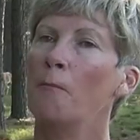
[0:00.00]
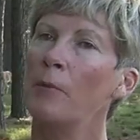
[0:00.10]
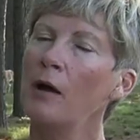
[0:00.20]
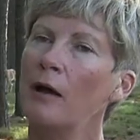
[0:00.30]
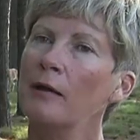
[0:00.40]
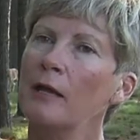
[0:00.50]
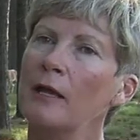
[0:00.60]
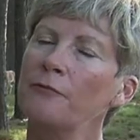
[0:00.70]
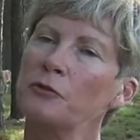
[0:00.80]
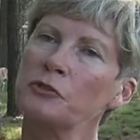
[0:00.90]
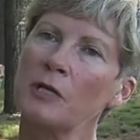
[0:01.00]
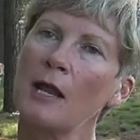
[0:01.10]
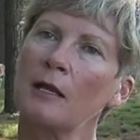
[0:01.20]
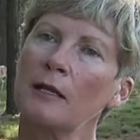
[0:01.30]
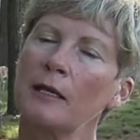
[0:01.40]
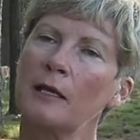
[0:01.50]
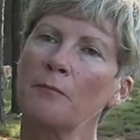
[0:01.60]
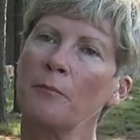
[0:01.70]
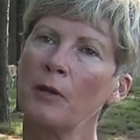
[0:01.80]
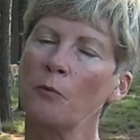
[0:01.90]
But if you're genetically
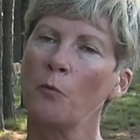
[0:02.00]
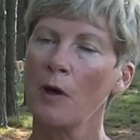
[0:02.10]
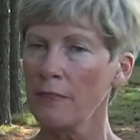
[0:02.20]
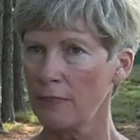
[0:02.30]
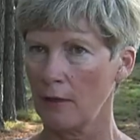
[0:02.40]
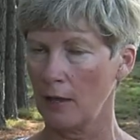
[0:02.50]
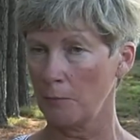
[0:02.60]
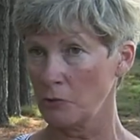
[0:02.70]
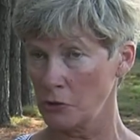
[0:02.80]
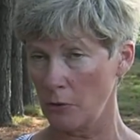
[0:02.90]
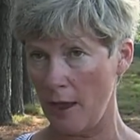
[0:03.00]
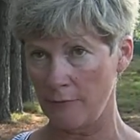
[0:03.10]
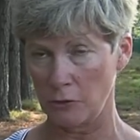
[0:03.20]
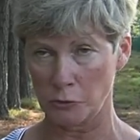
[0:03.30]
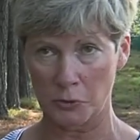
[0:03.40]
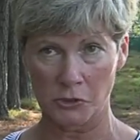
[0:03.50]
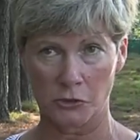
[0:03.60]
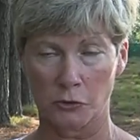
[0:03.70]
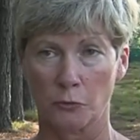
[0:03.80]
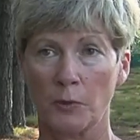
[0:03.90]
can be one thing, but you don't have the
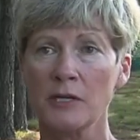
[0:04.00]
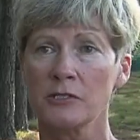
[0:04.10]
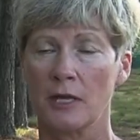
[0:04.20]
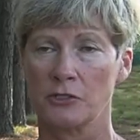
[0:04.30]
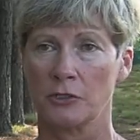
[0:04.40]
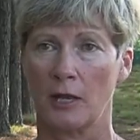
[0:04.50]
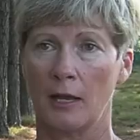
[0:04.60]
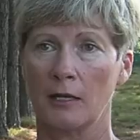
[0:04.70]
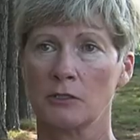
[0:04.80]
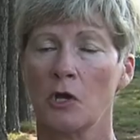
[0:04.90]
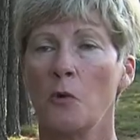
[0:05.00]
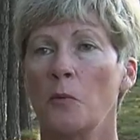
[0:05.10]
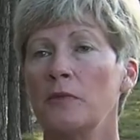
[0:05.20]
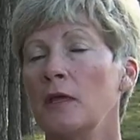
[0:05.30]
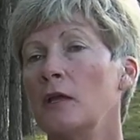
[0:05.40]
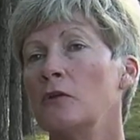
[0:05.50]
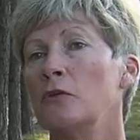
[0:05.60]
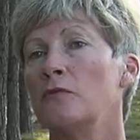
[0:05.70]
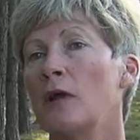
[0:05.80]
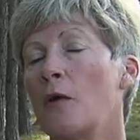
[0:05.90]
nutrition to reach that genetics, well
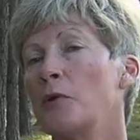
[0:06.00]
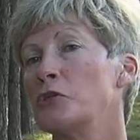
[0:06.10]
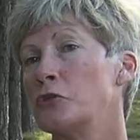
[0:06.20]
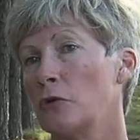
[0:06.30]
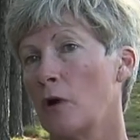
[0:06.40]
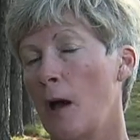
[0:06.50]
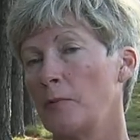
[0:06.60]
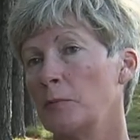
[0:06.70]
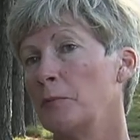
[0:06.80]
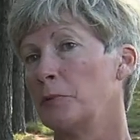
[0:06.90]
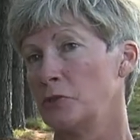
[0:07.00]
then you've not reached your optimum